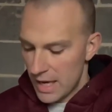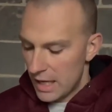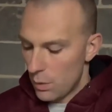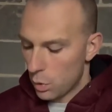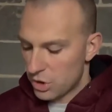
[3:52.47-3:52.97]

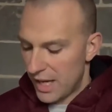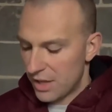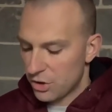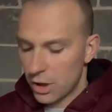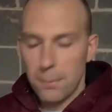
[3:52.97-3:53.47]
He will
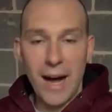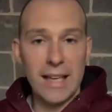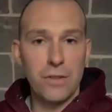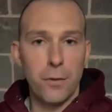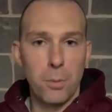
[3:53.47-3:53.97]
change their
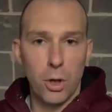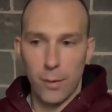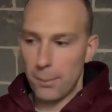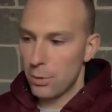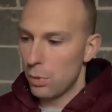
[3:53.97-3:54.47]
bodies from
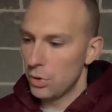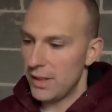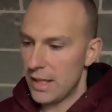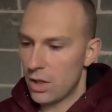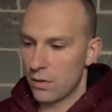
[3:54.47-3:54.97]
corruptible
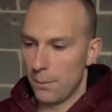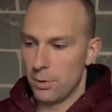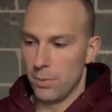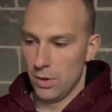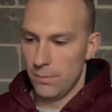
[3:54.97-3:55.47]
to
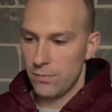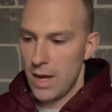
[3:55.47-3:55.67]
incorruptible.